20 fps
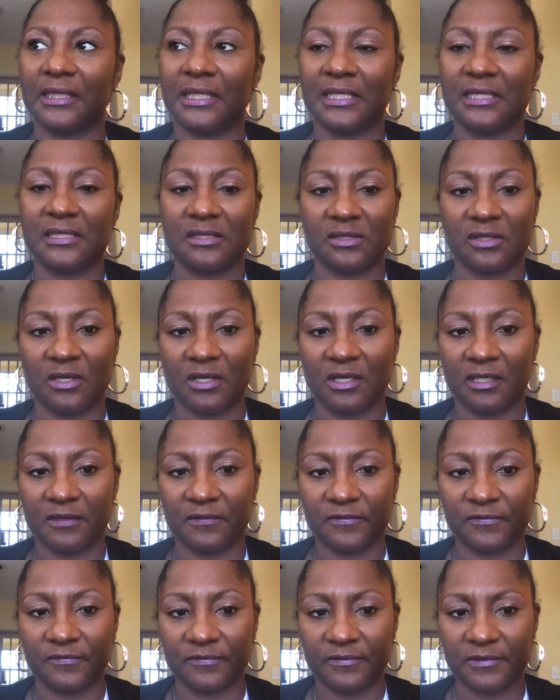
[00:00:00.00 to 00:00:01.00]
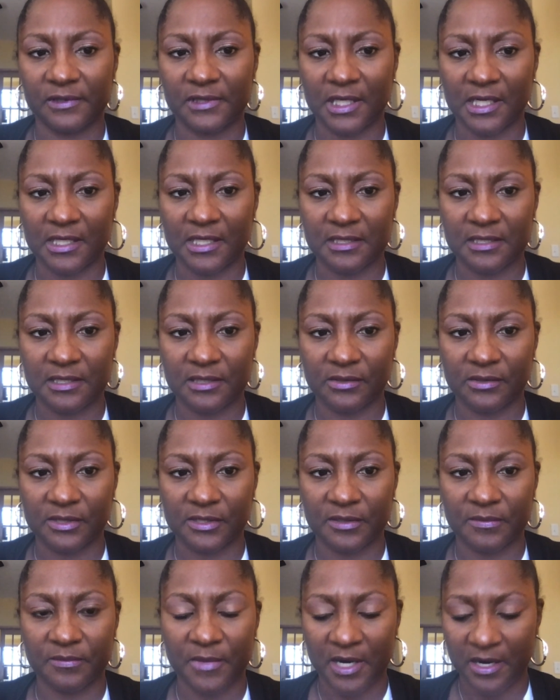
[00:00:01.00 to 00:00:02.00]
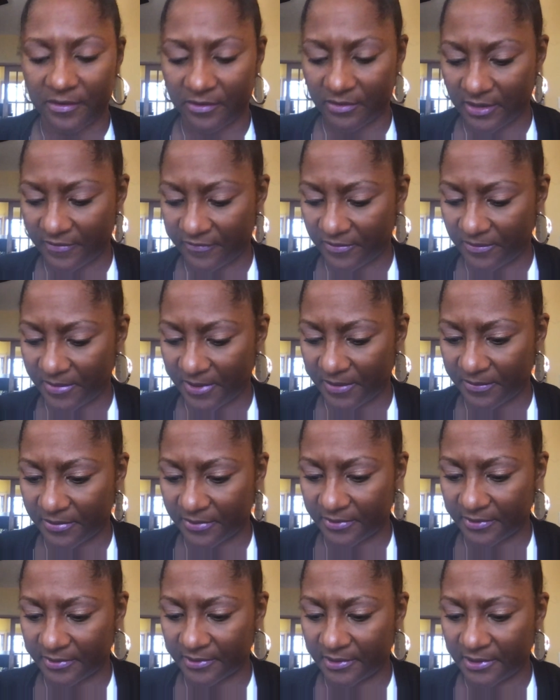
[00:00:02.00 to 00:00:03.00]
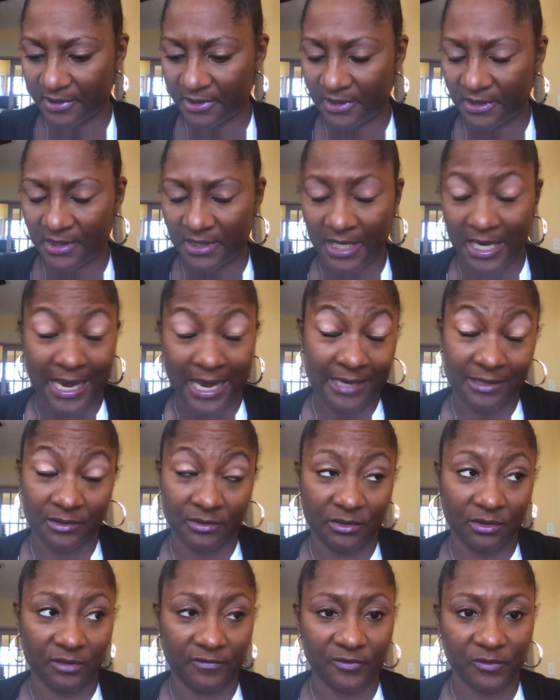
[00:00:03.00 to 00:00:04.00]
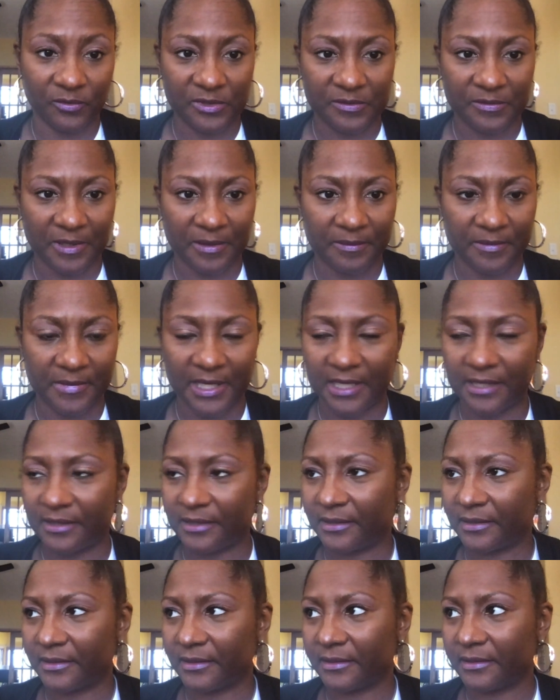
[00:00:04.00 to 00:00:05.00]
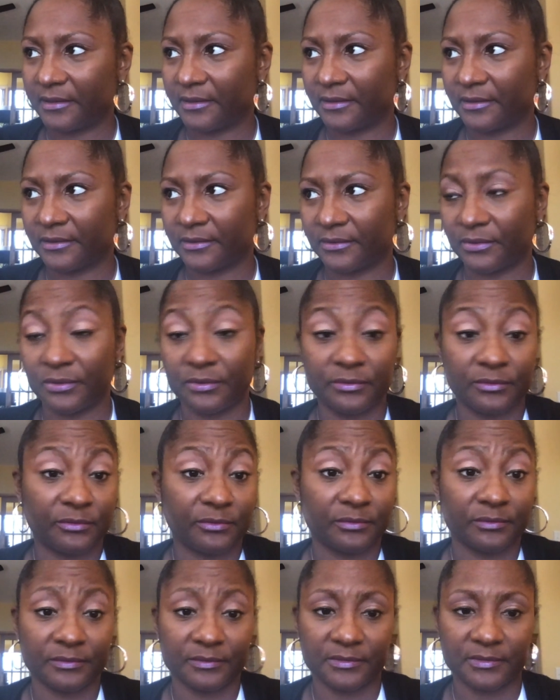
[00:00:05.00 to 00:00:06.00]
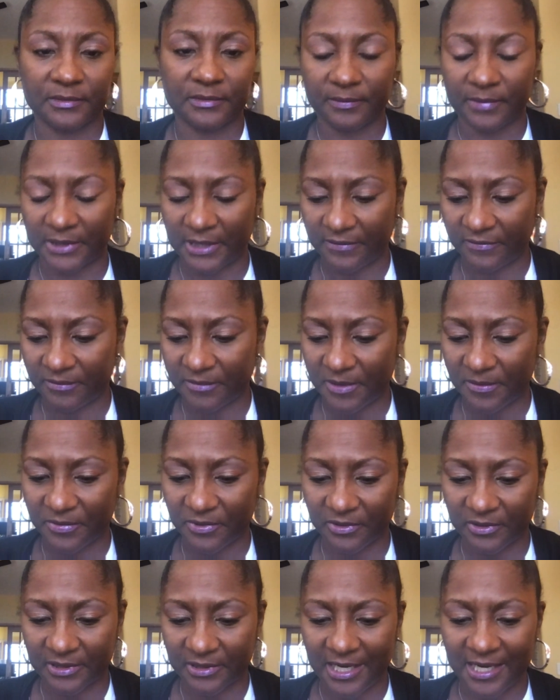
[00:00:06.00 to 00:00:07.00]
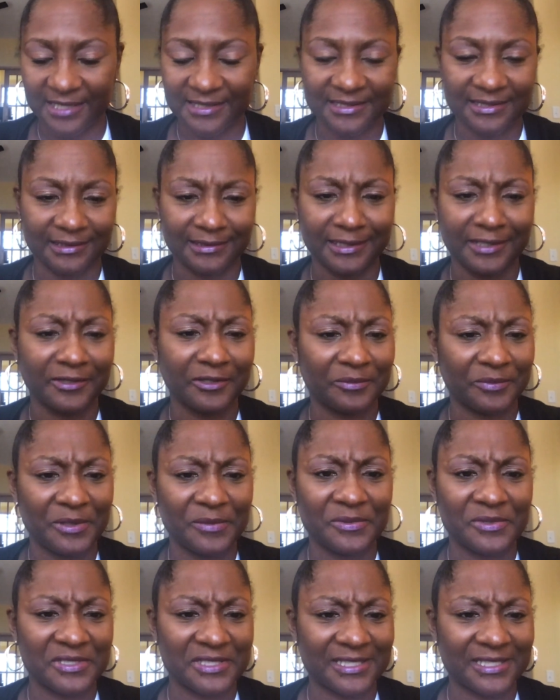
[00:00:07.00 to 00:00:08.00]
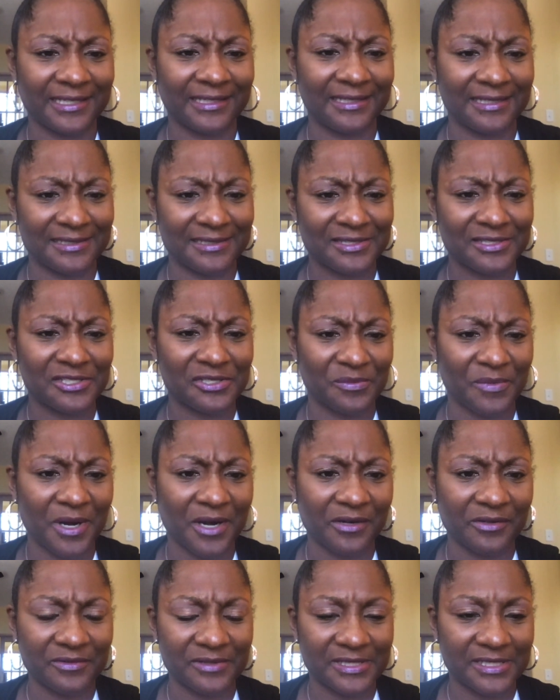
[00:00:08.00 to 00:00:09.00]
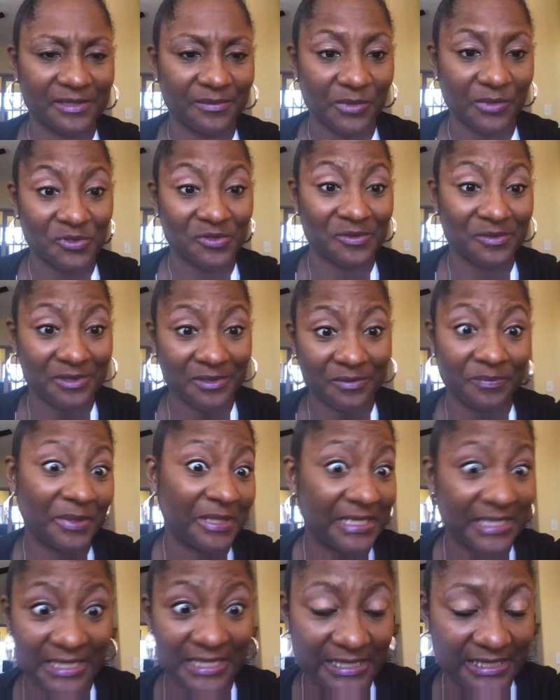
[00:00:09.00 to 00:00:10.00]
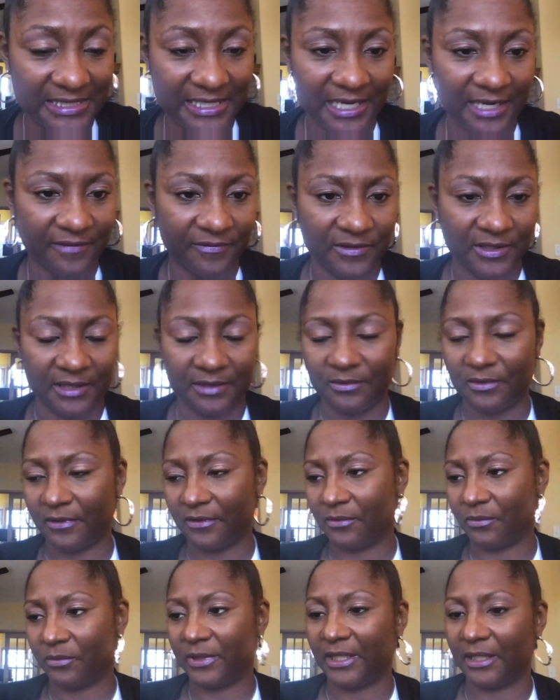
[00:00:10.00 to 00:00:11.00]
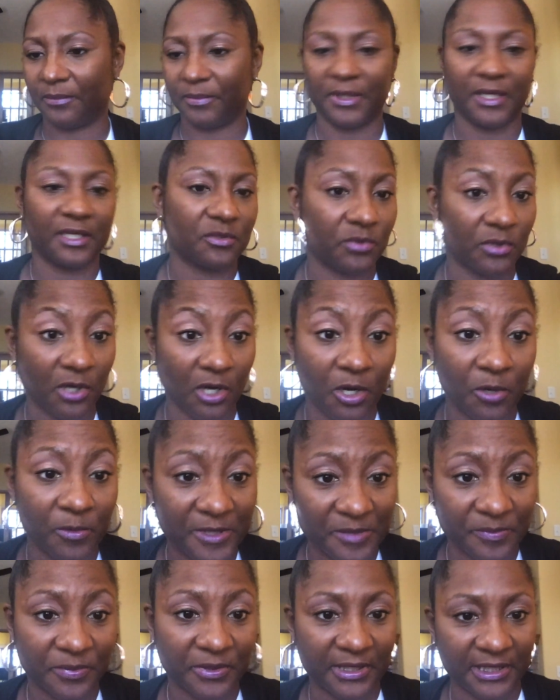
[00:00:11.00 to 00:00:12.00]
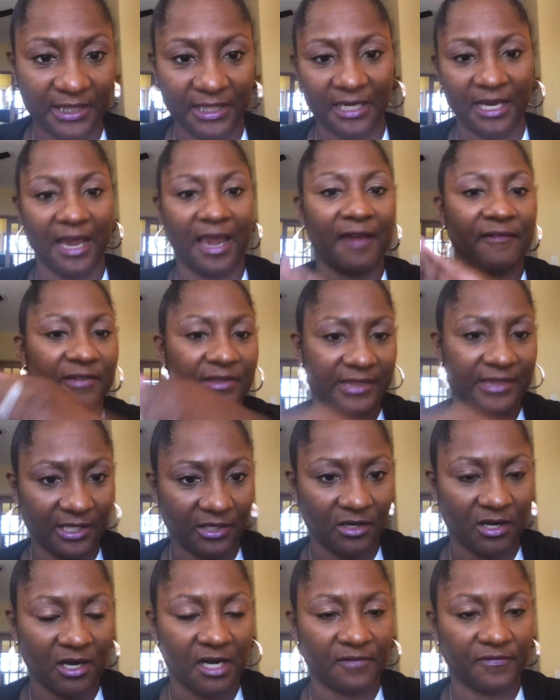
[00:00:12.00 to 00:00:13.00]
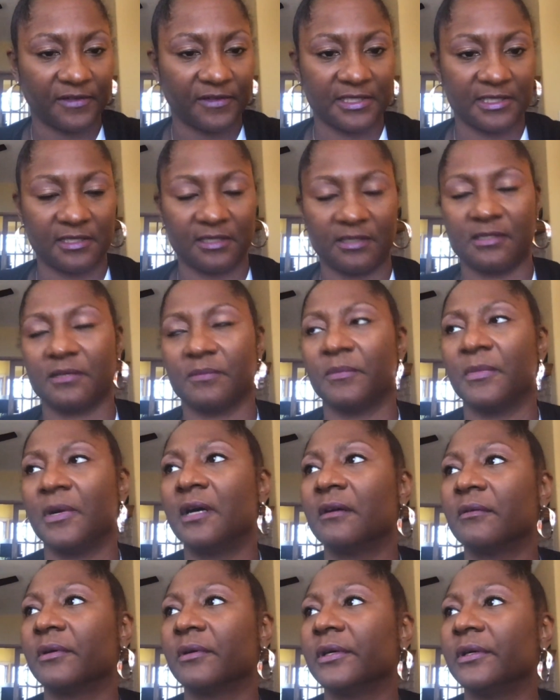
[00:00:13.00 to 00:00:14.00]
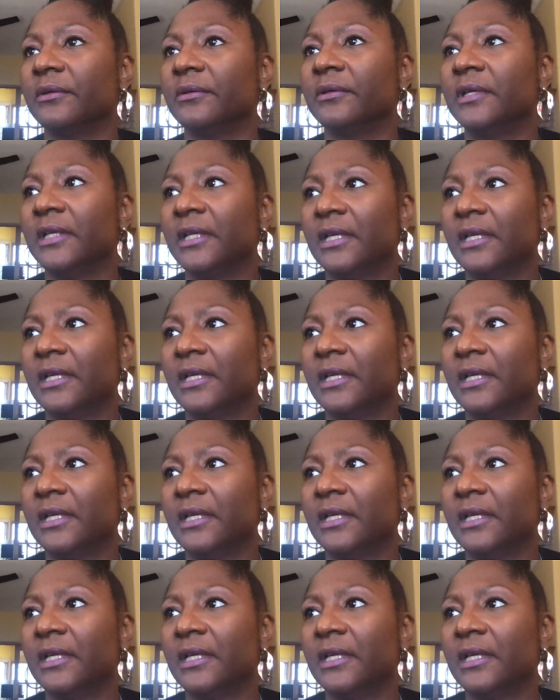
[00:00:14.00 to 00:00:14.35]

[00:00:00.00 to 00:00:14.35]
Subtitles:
things off until tomorrow. I remember, I don't know if it was my mother, but I remember constantly hearing people saying that tomorrow is the most busiest day of the week because we're always putting everything off until tomorrow